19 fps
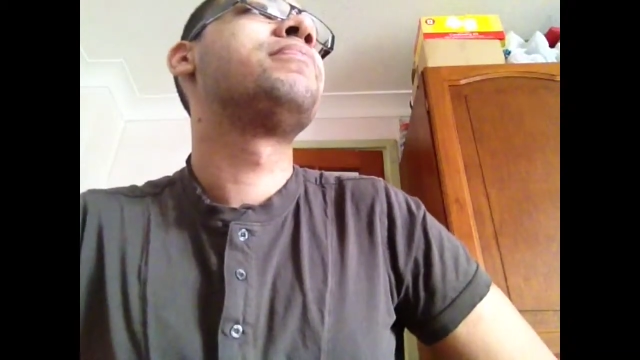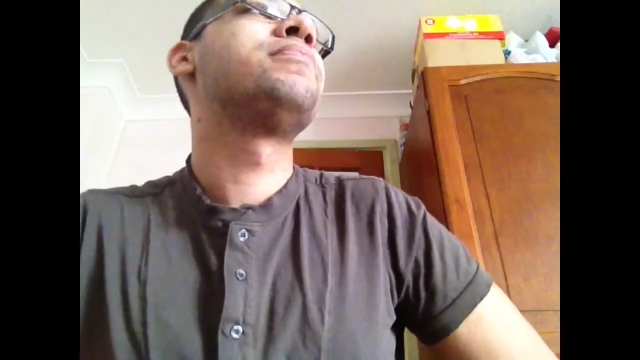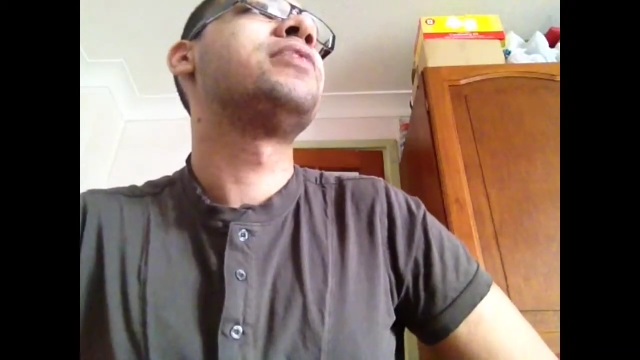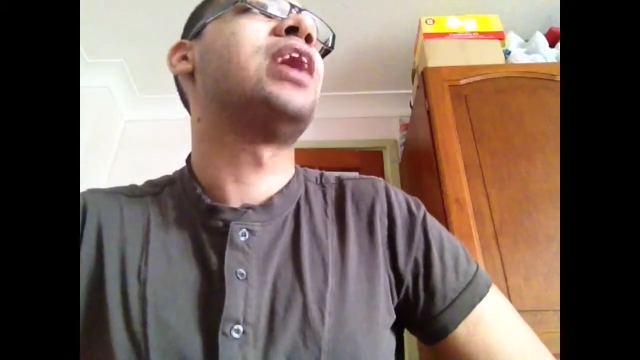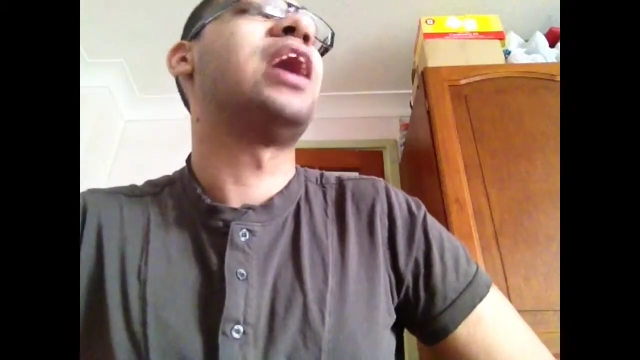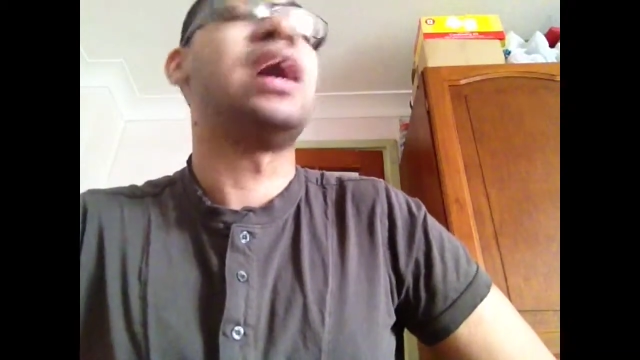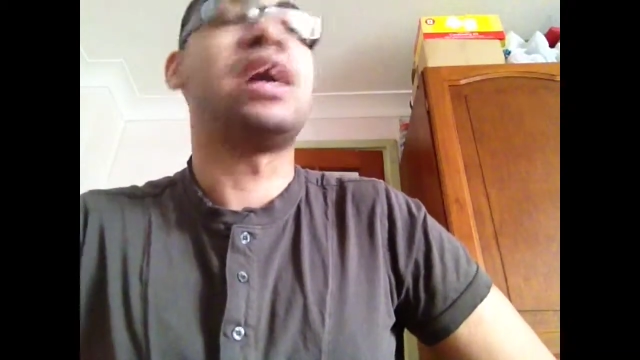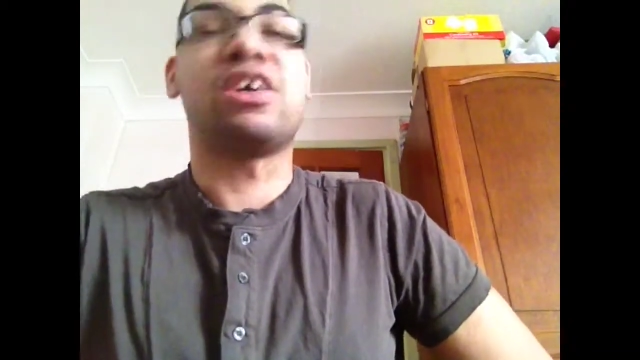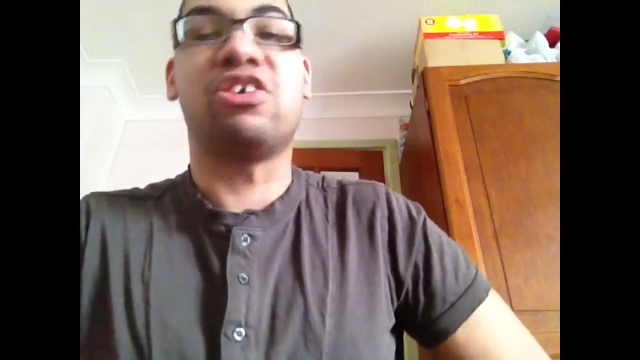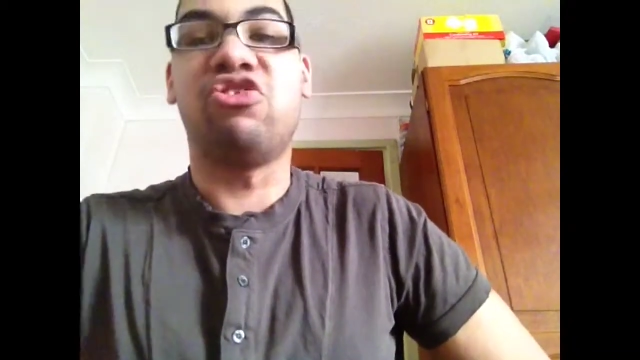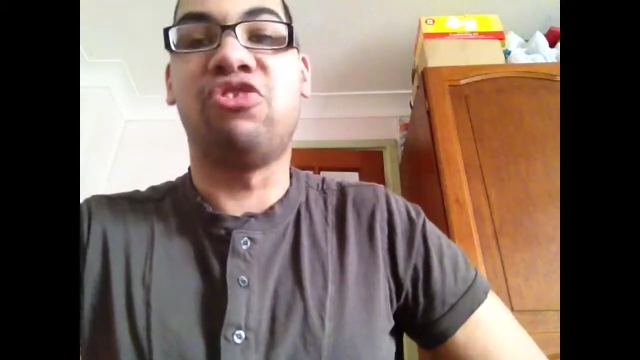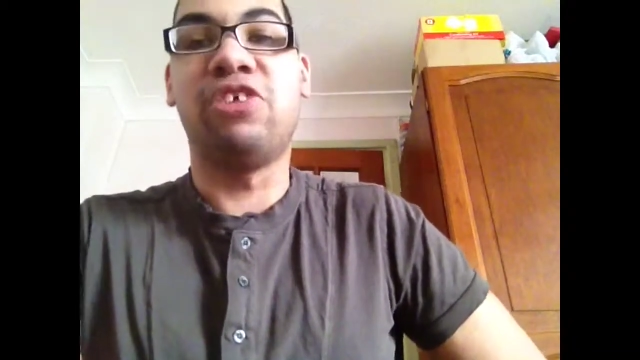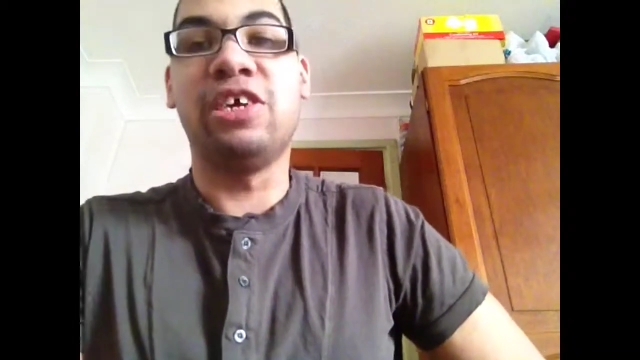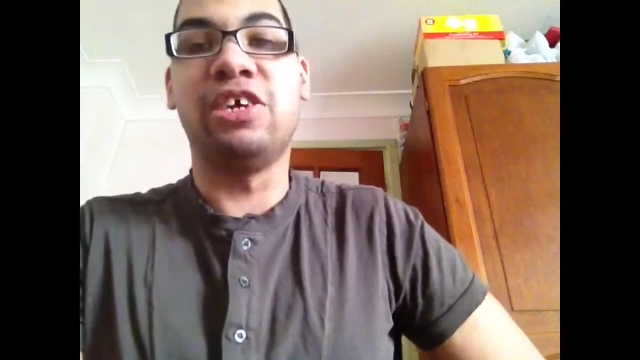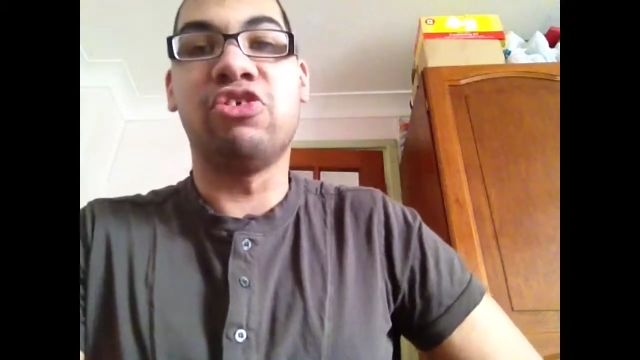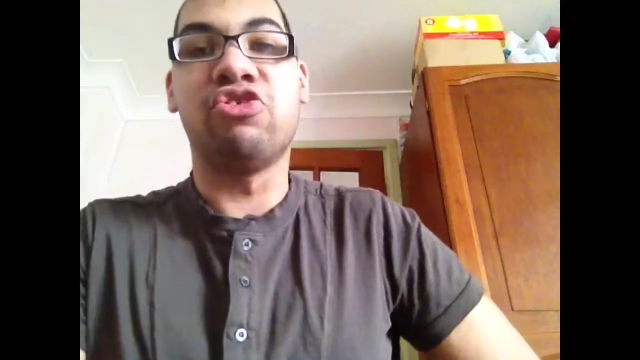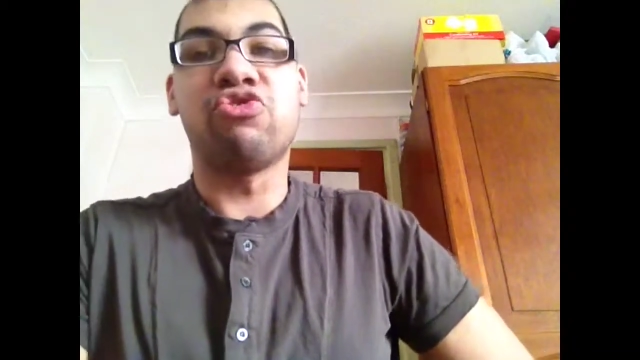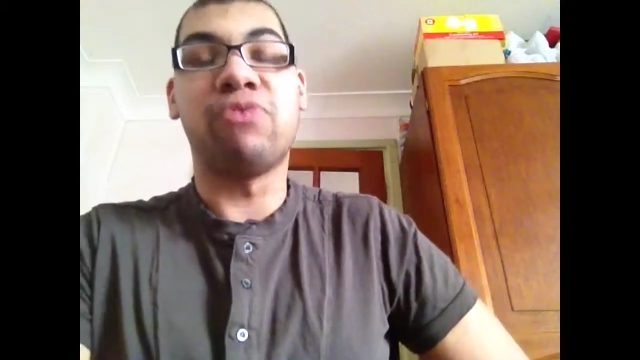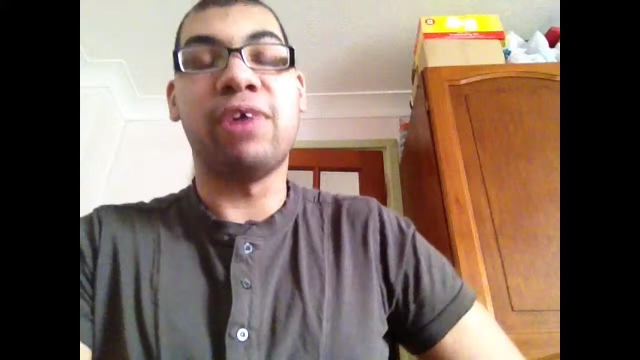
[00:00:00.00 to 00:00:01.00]

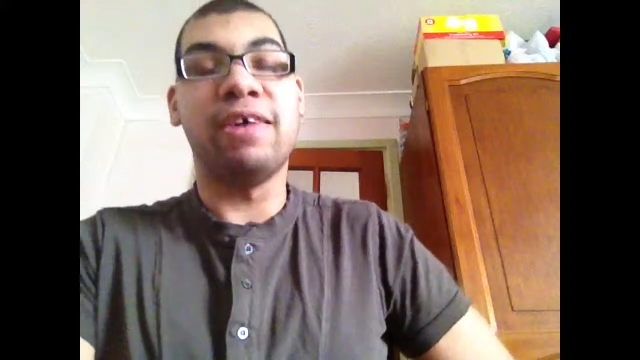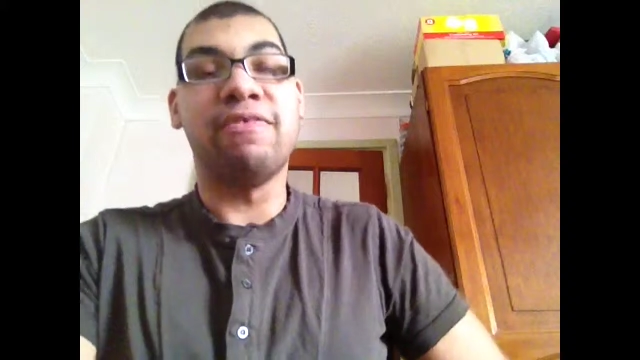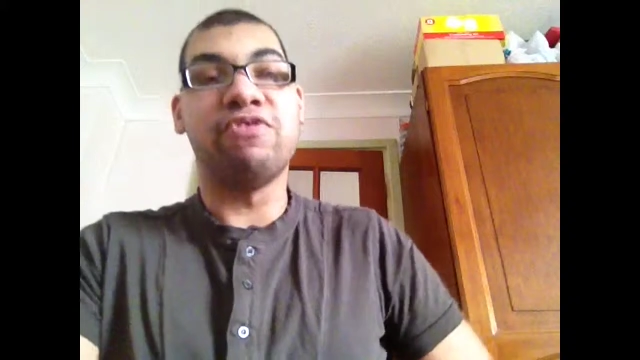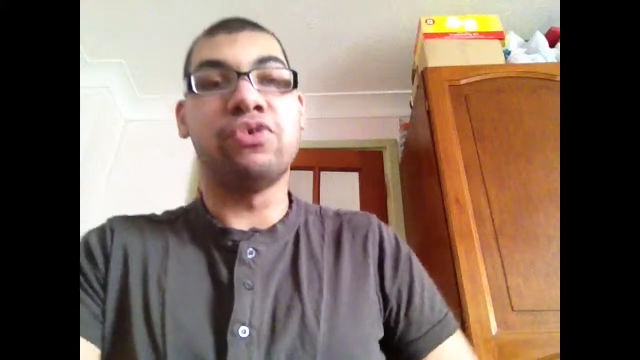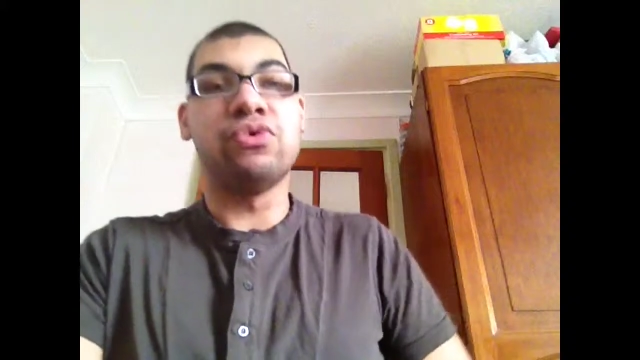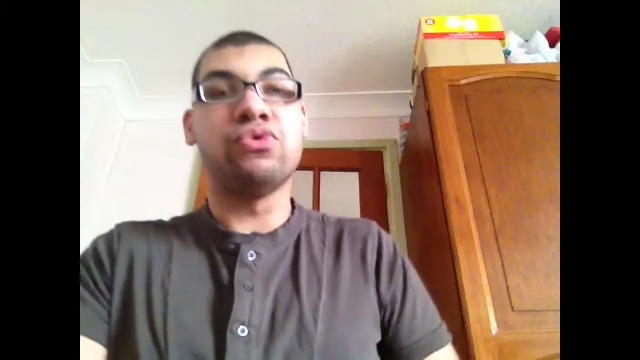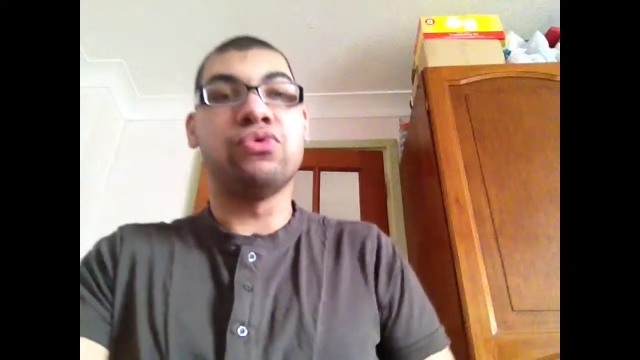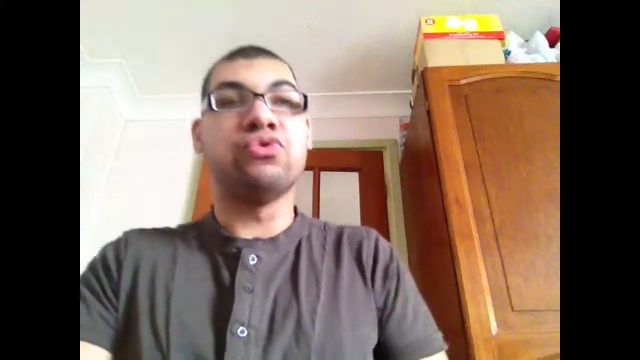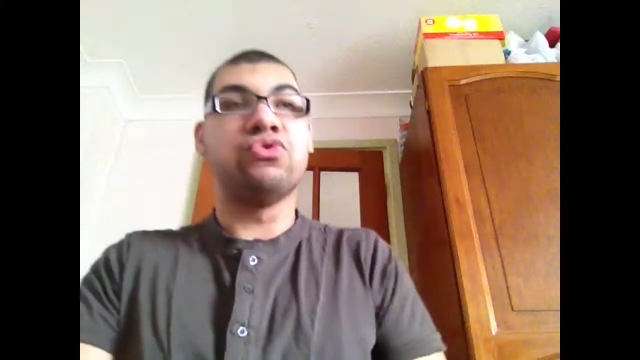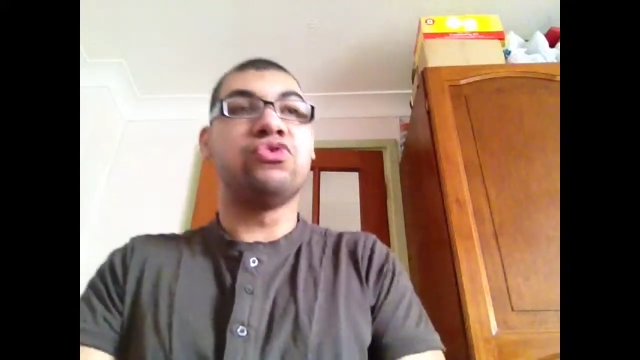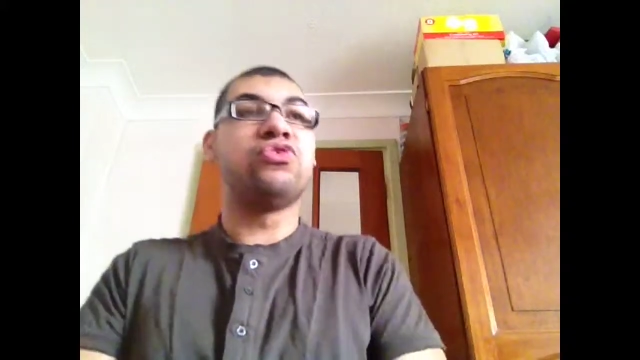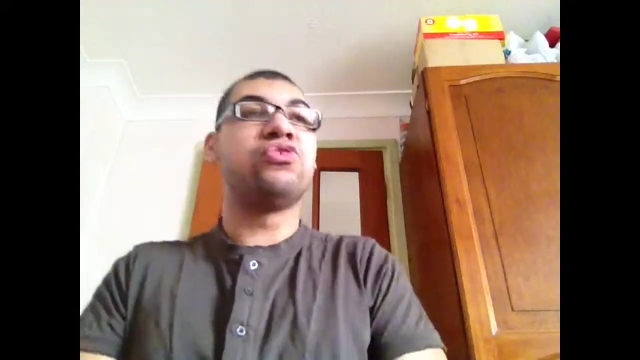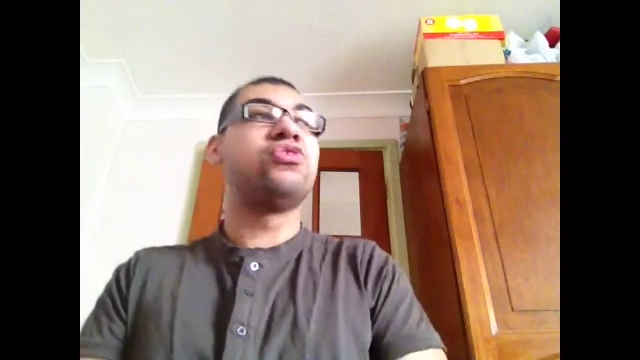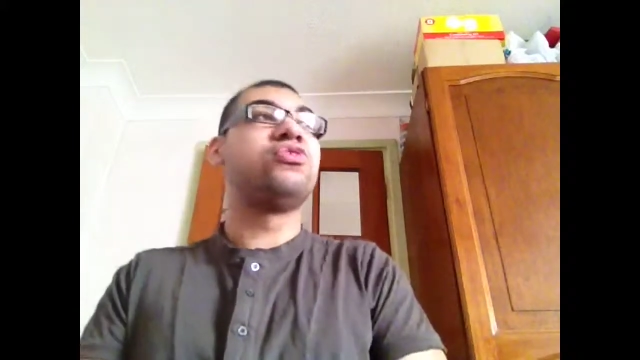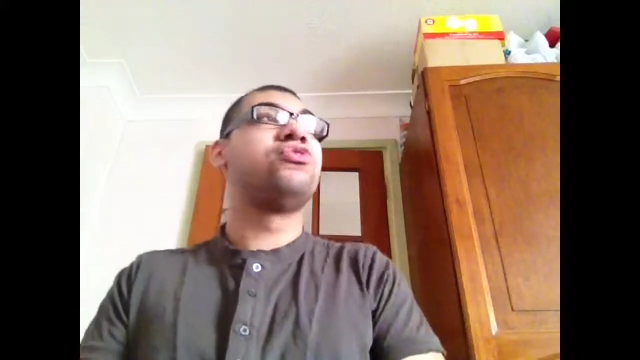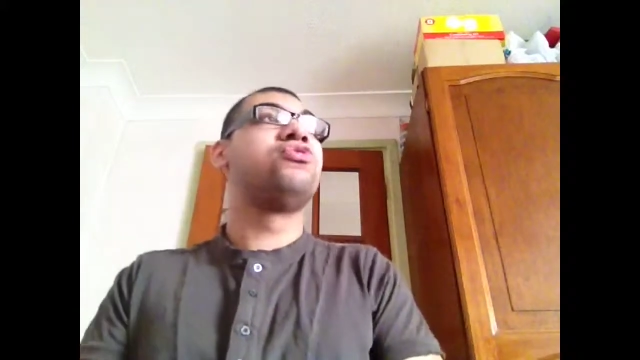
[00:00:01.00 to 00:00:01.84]
Hakushin travels